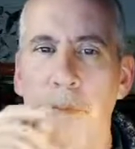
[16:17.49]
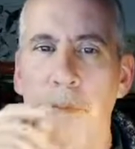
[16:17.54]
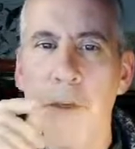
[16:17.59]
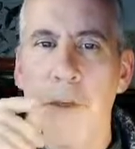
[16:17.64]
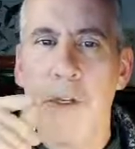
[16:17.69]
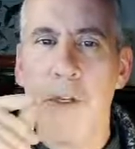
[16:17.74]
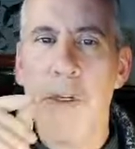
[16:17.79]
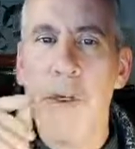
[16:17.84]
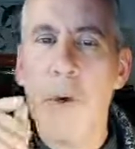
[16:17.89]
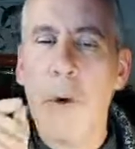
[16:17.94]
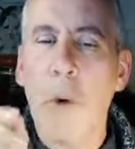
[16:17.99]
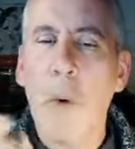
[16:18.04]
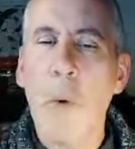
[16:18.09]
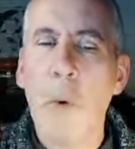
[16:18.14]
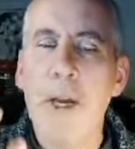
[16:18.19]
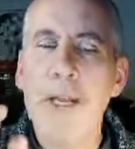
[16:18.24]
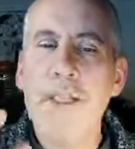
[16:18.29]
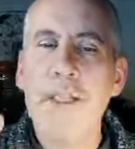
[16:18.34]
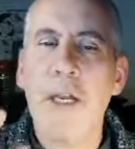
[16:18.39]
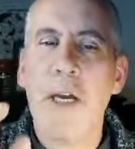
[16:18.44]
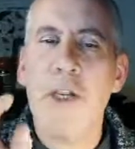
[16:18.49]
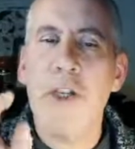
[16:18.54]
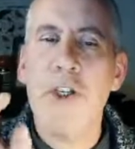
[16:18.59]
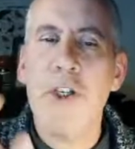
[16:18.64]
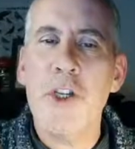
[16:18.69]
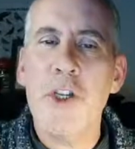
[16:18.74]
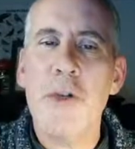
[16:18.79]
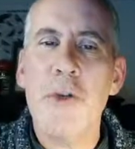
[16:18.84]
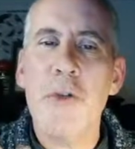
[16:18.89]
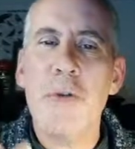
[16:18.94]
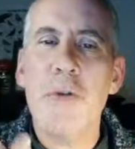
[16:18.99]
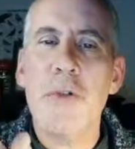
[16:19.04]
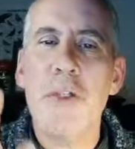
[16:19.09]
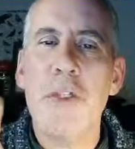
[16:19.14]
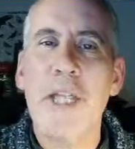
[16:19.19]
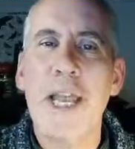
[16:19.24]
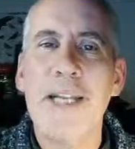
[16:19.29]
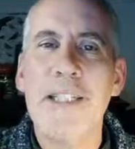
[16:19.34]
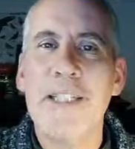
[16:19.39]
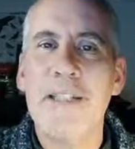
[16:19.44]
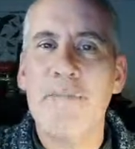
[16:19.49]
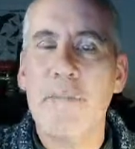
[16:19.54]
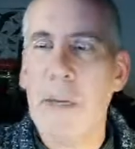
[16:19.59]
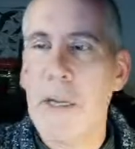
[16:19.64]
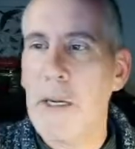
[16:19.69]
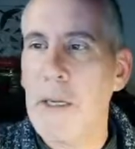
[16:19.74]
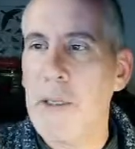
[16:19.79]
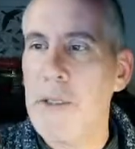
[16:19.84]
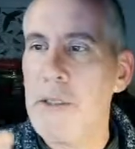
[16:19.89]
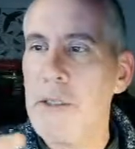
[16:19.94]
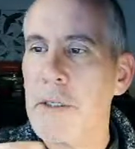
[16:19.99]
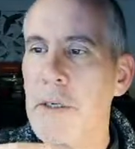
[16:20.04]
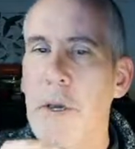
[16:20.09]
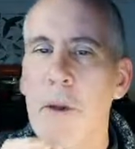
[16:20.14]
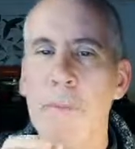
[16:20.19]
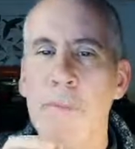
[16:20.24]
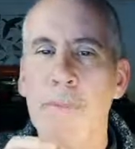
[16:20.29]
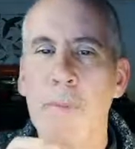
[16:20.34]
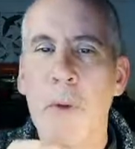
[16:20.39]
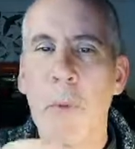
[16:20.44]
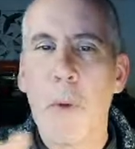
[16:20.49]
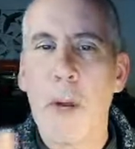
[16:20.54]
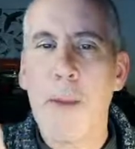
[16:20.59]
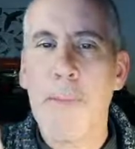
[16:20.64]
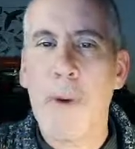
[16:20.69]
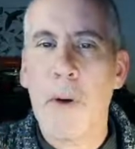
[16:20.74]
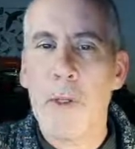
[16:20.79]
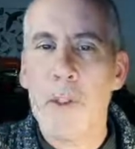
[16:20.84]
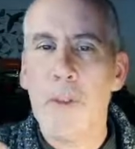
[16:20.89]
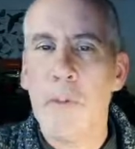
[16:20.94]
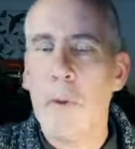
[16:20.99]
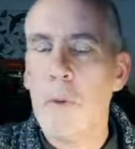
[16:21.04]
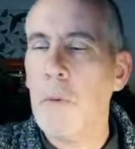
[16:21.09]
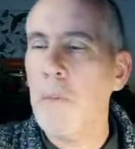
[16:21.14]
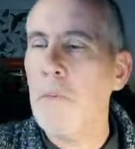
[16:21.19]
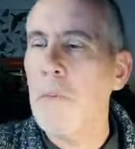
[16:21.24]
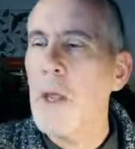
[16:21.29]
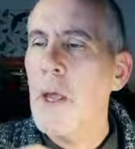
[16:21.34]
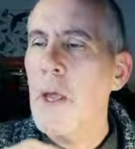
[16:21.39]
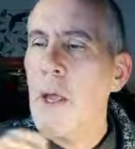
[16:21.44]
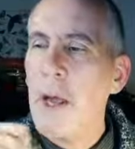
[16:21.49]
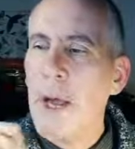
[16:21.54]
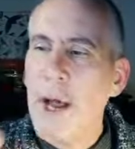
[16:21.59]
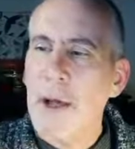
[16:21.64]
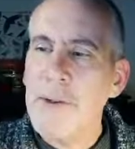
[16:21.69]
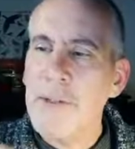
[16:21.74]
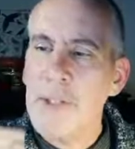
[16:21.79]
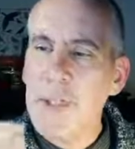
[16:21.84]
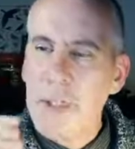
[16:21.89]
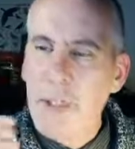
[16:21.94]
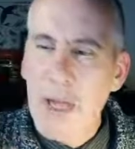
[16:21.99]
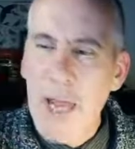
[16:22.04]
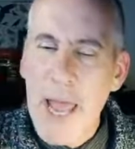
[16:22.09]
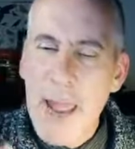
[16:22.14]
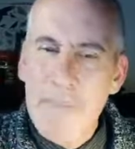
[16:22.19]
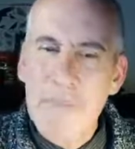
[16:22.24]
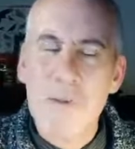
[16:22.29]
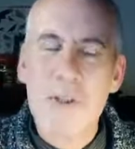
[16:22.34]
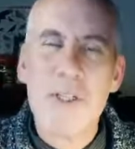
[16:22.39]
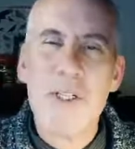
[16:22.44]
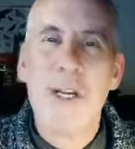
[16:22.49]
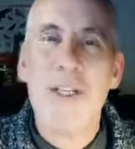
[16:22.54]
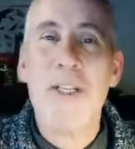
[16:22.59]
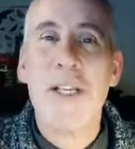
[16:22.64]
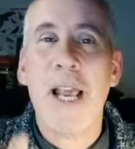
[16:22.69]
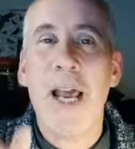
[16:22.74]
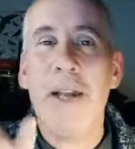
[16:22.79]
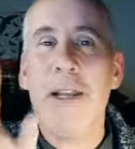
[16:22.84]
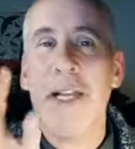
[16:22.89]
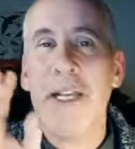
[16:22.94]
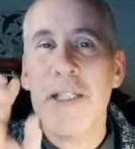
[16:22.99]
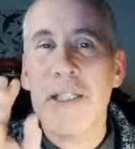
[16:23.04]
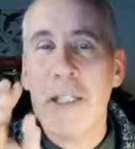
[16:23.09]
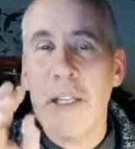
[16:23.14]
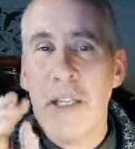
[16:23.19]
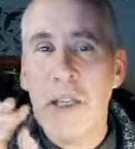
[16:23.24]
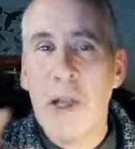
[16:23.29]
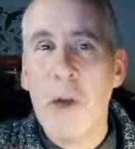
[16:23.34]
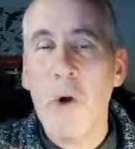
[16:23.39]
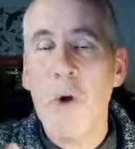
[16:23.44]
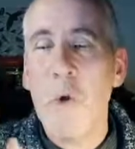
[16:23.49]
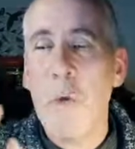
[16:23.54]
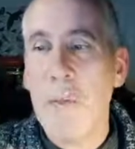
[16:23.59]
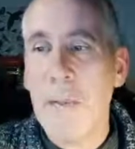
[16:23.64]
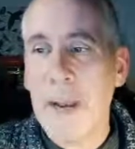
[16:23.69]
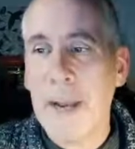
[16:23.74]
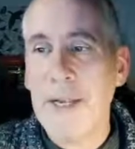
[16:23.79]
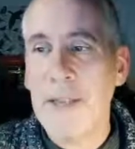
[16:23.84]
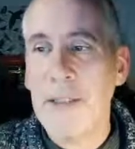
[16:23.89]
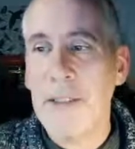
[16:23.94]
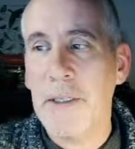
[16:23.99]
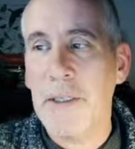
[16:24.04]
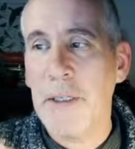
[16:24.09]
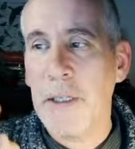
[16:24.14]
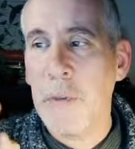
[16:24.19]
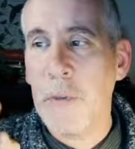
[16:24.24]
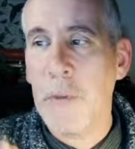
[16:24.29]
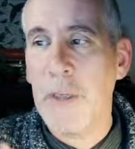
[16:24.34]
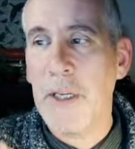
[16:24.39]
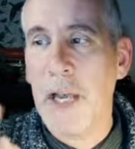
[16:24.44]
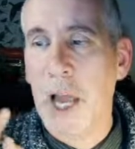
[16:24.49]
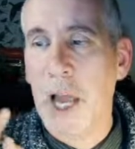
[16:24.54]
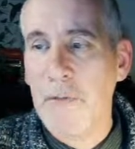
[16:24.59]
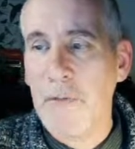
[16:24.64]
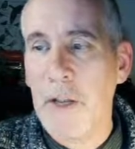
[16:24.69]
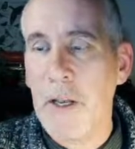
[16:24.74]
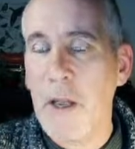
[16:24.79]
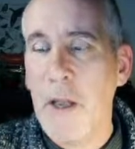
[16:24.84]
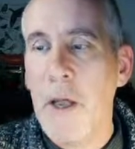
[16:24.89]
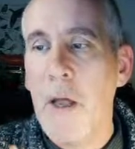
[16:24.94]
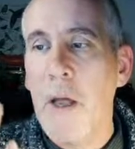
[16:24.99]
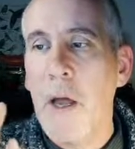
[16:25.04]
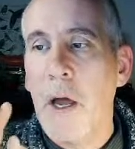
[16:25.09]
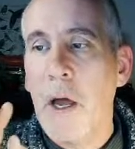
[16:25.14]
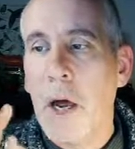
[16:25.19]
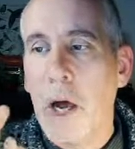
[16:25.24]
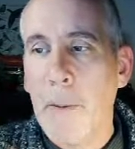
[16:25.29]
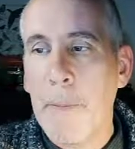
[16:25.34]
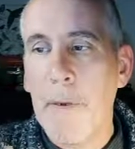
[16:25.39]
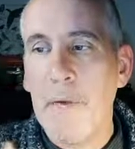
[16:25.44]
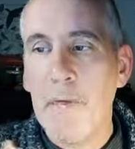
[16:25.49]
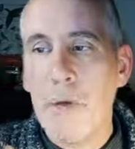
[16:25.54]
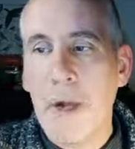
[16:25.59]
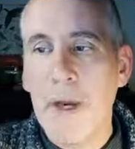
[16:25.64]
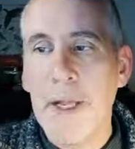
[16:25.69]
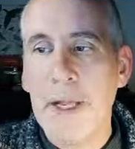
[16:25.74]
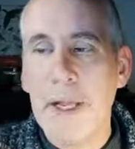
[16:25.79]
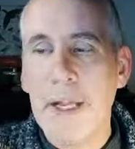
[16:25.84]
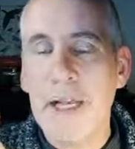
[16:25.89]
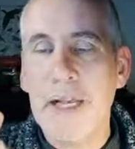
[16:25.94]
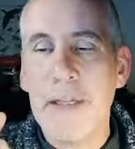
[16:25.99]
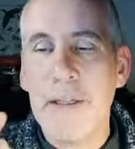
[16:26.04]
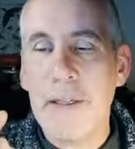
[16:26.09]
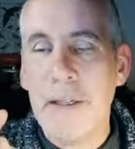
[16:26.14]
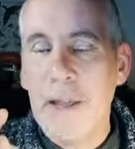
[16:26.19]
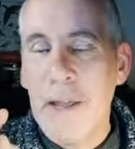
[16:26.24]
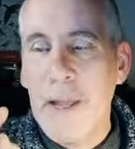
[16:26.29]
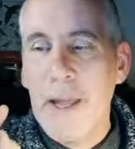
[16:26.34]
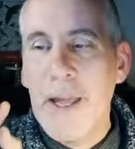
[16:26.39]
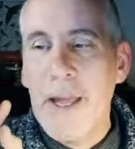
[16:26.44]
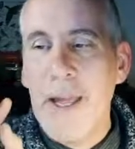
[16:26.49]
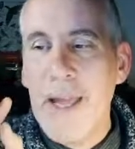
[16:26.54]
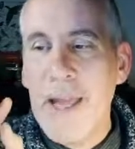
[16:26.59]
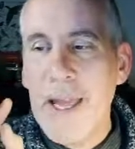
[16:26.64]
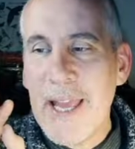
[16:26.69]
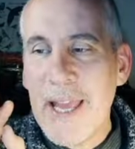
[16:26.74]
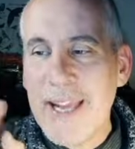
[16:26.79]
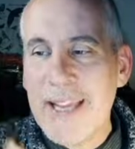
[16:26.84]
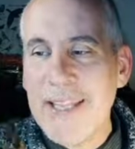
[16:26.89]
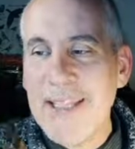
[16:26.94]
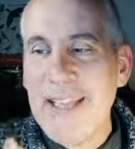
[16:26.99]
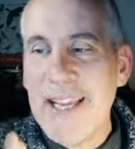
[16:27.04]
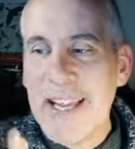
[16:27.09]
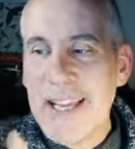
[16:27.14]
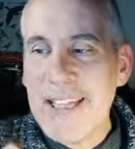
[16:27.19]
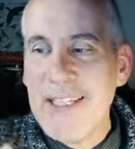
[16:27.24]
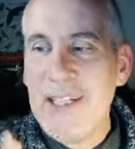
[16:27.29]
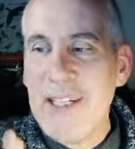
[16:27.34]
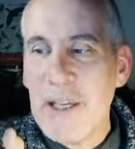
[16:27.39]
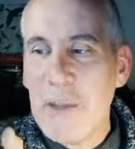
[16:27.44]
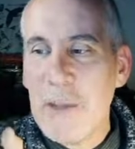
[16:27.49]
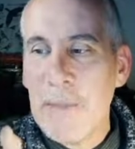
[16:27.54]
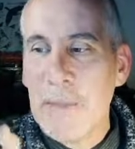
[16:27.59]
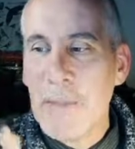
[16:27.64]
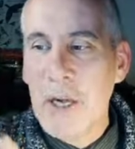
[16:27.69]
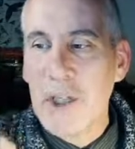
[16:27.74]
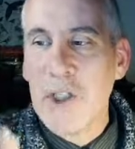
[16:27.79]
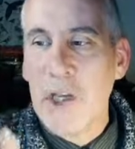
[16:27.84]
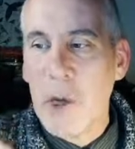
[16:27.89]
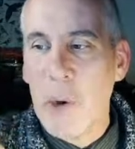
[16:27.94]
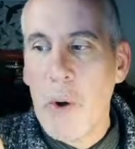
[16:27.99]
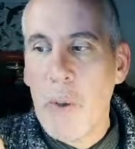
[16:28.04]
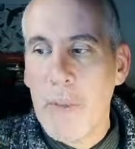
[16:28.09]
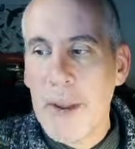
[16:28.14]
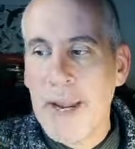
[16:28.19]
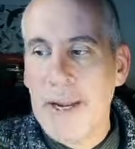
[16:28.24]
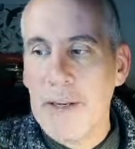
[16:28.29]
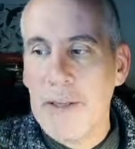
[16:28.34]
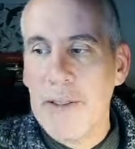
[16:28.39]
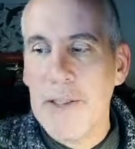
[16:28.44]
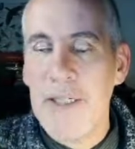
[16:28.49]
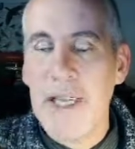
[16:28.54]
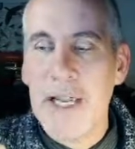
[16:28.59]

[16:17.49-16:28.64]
So you always kind of use native plants where possible. And just to emphasize again, it's low maintenance. When you have it up and running, it it is much lower maintenance.